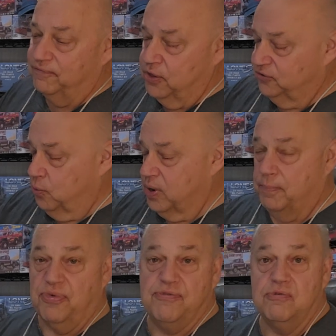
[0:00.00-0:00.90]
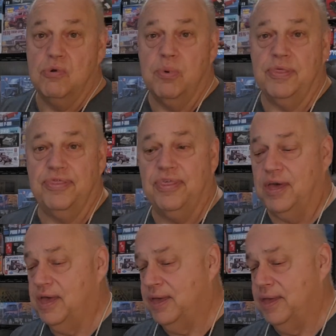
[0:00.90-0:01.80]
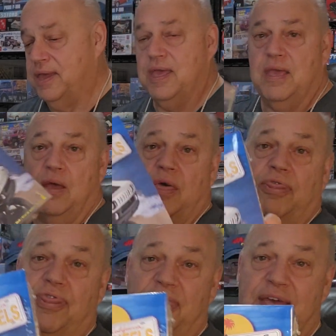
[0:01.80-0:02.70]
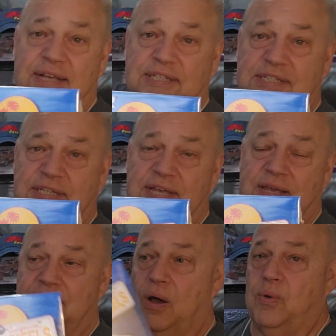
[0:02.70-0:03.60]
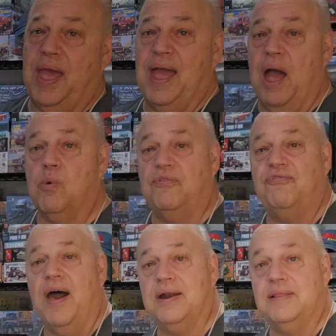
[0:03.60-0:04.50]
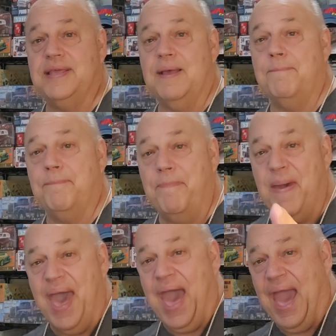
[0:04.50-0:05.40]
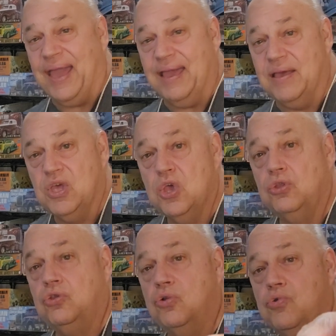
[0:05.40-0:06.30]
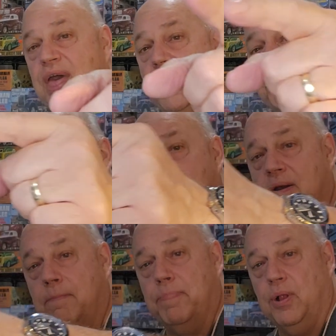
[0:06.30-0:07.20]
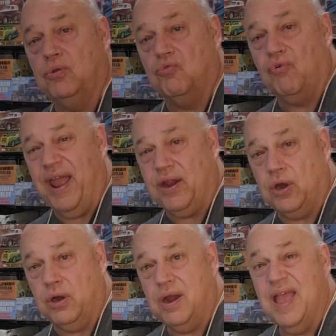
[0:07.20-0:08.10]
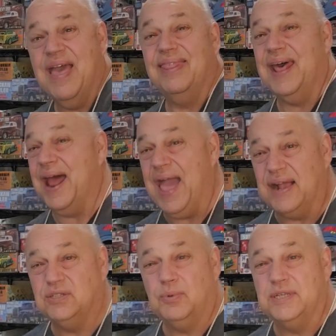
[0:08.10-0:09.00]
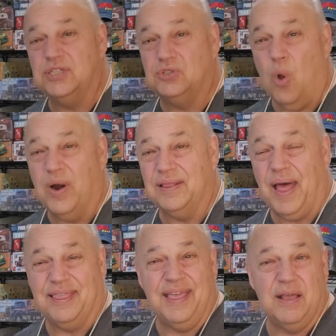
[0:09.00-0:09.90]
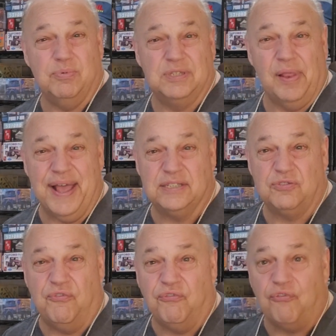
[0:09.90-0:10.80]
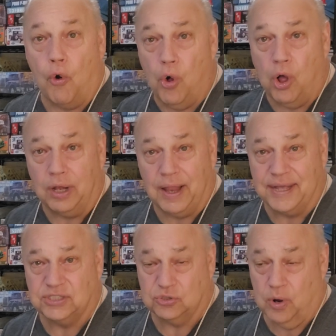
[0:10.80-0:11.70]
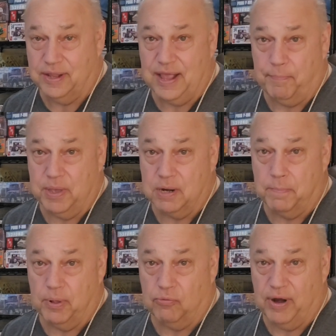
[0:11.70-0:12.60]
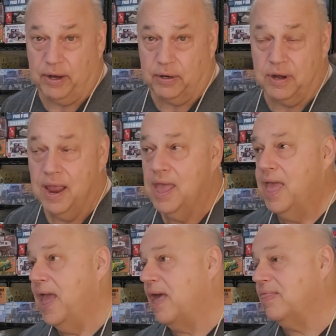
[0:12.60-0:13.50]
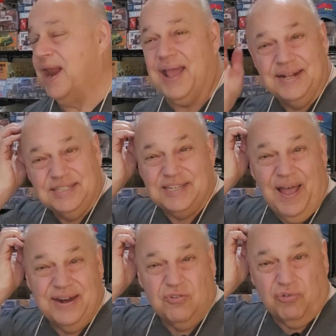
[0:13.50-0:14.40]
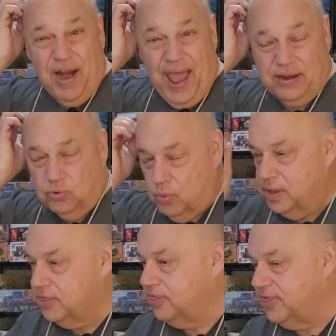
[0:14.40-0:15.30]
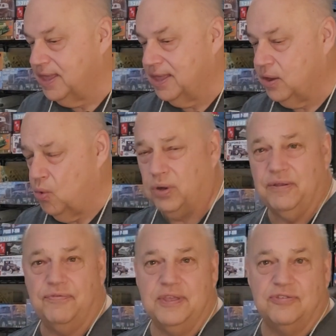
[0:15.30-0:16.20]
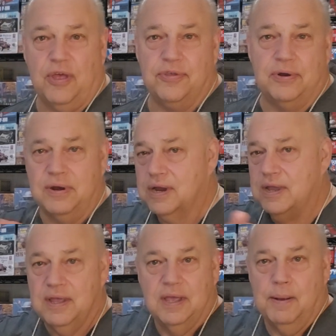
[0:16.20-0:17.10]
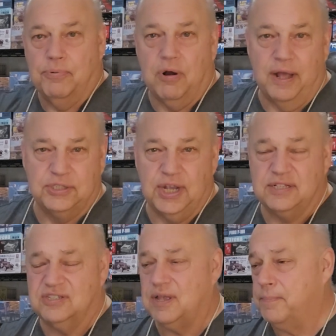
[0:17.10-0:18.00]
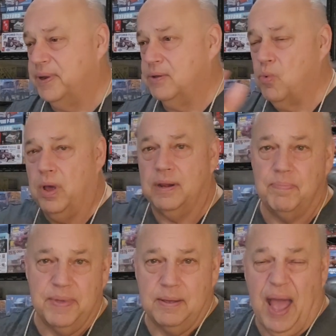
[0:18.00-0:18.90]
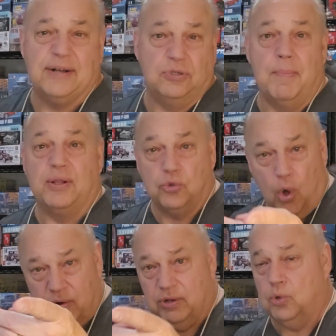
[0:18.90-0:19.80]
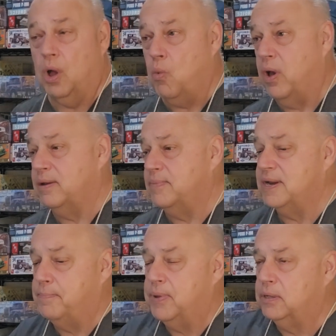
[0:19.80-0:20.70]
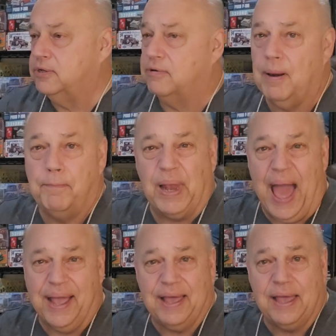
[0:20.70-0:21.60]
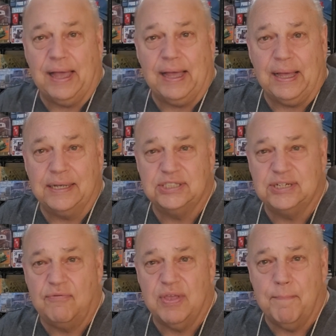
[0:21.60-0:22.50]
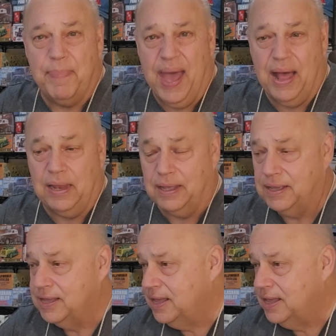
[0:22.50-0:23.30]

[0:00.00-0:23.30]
of those. And when I'm through with this, okay, I will finally get back to that Peterbilt wrecker that I actually started, I think it was last fall, I started that Peterbilt wrecker. And then I got sidetracked with all of these other projects. Somebody wanted me, actually my daughter-in-law wanted me to build her a black Chevy Impala.